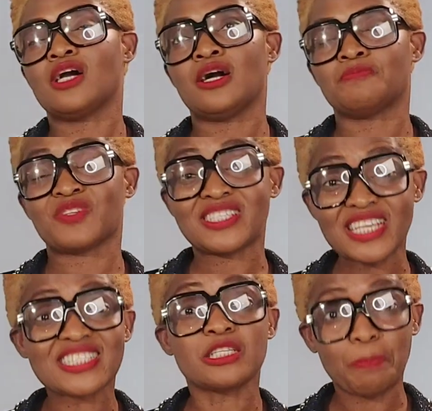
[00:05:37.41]

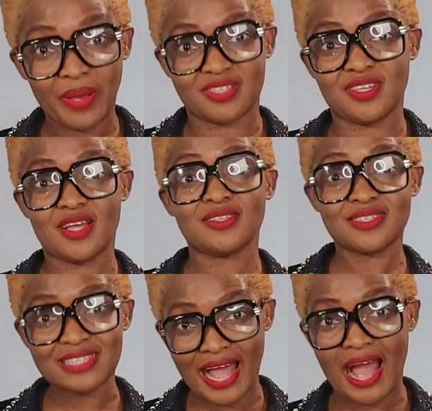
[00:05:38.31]

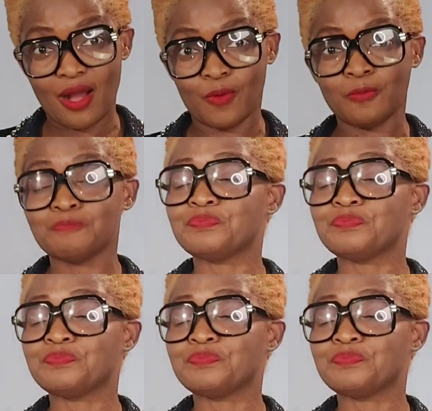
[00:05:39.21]
60% now,